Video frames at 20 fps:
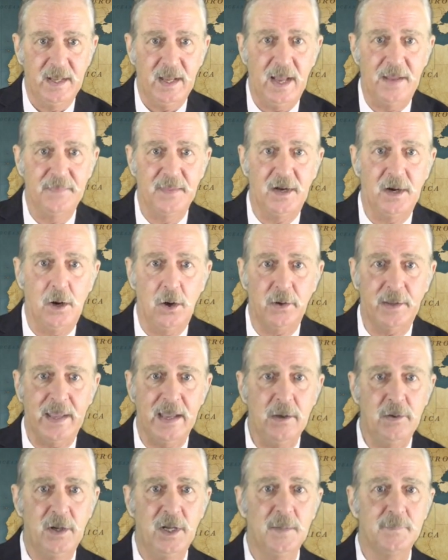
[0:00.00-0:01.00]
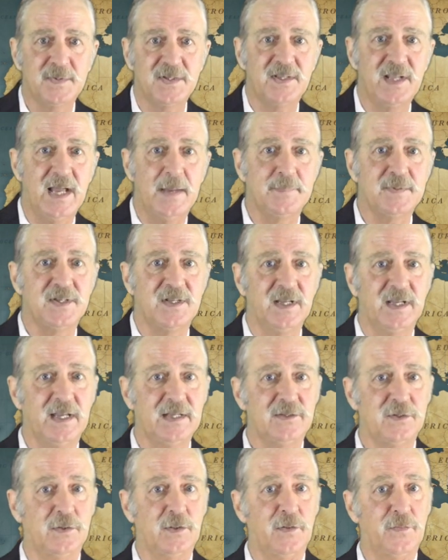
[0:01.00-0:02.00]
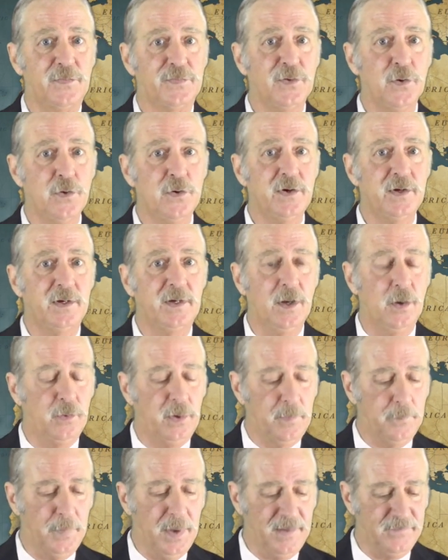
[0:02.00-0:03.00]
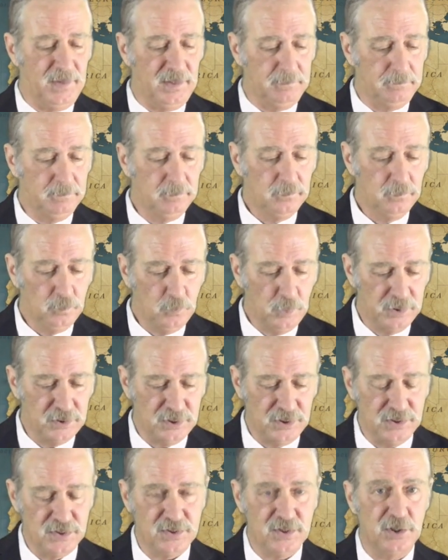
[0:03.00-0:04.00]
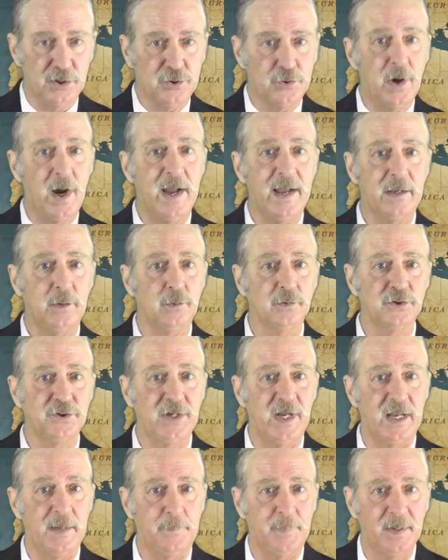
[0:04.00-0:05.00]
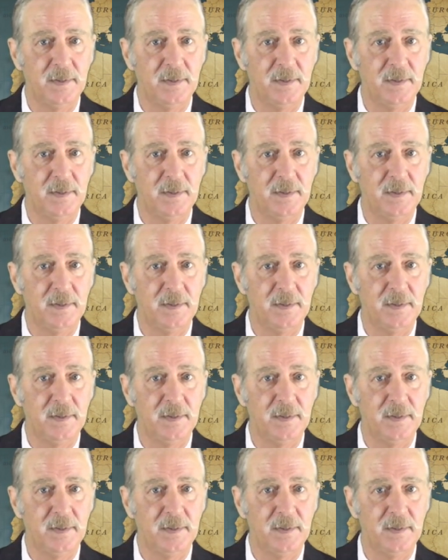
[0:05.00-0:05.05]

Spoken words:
and then I'll count up steps to get to the 3rd note above it, which is the triangle shape.